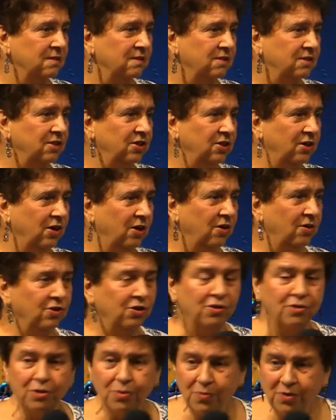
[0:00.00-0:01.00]
You know,
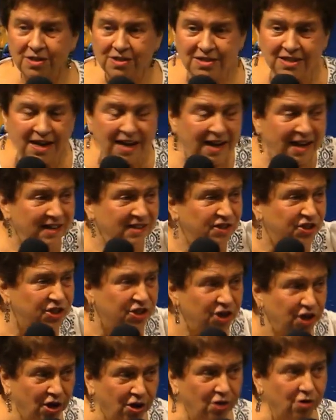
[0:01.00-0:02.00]
you're the ones I
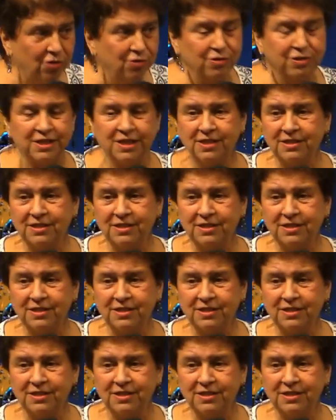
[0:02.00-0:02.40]
chose